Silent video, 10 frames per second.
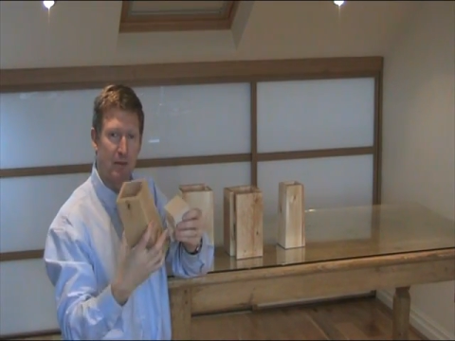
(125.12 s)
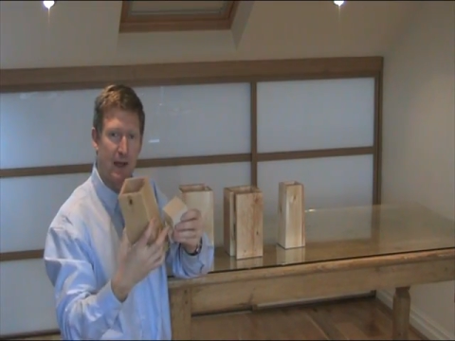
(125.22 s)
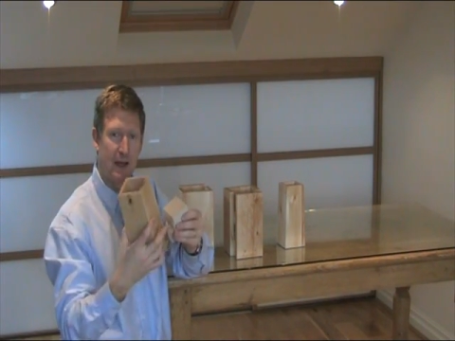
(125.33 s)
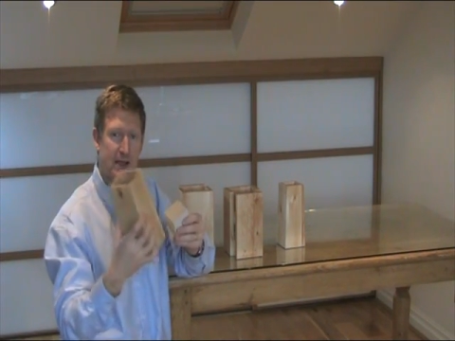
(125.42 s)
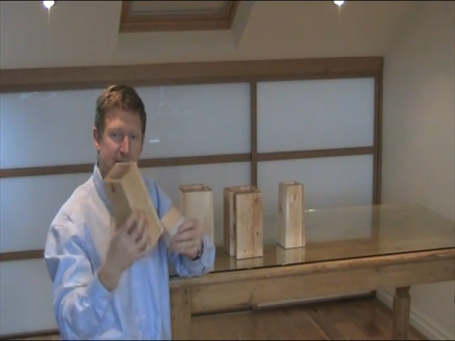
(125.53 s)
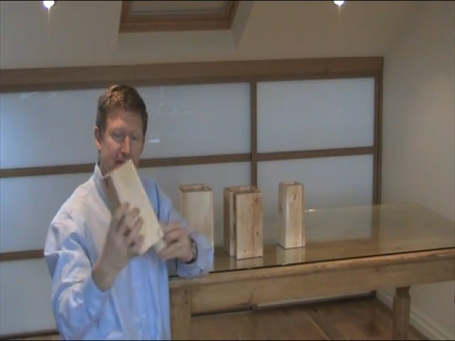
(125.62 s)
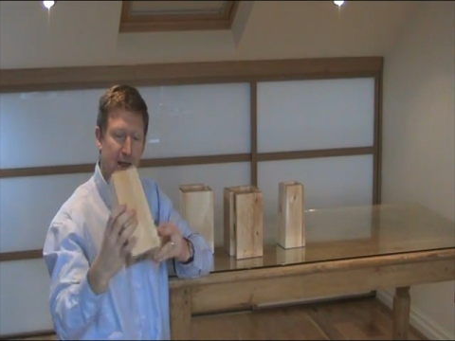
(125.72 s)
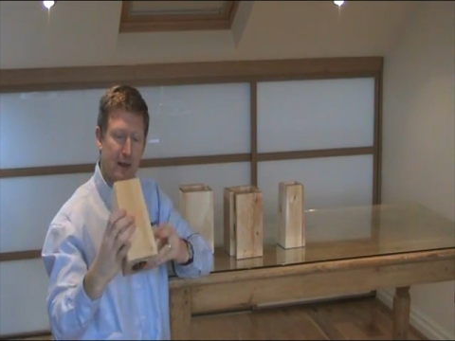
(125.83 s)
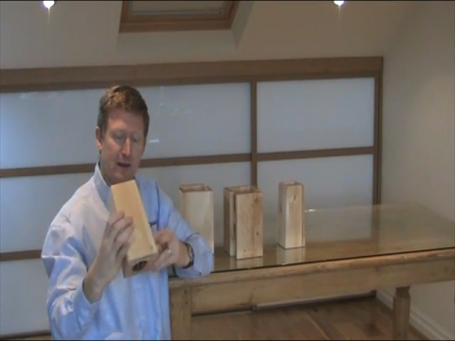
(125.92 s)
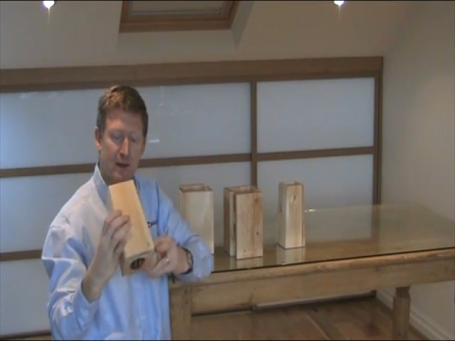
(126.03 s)
without the
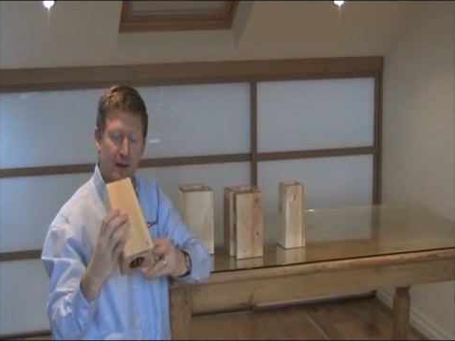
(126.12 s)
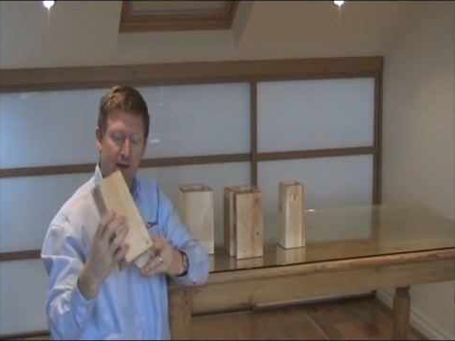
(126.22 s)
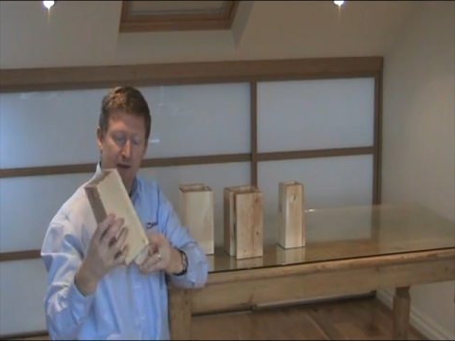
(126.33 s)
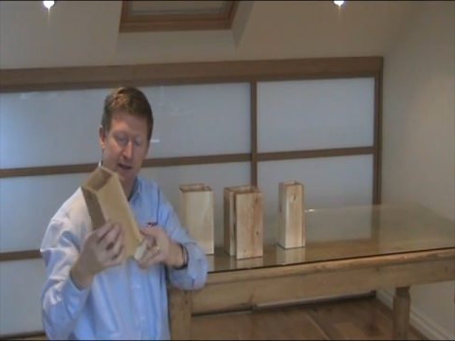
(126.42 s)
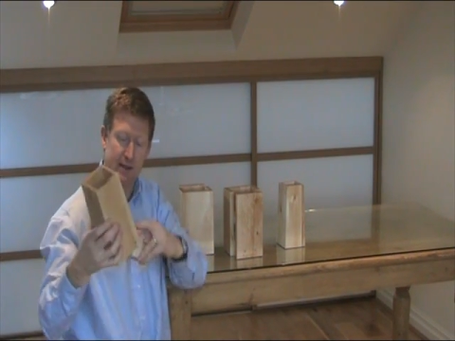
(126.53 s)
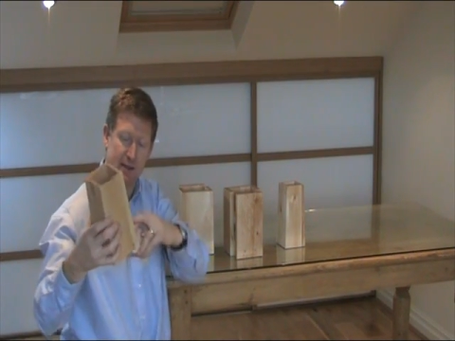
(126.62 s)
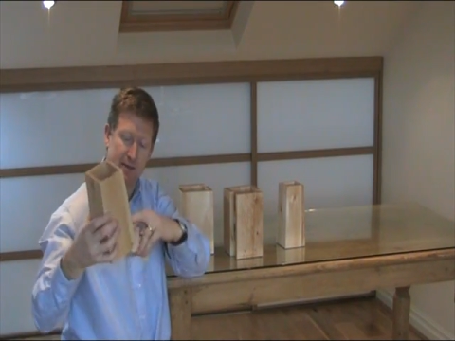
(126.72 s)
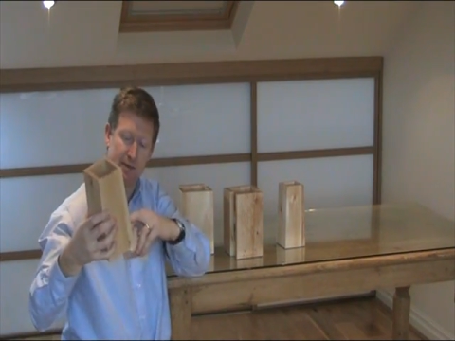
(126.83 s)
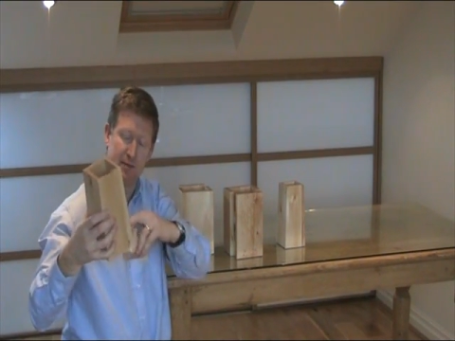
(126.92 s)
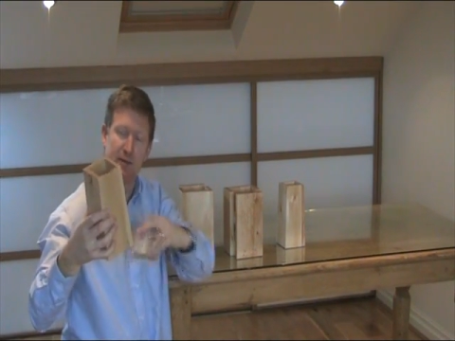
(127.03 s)
packers, then
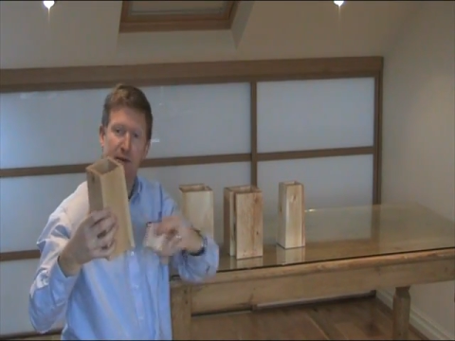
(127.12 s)
there's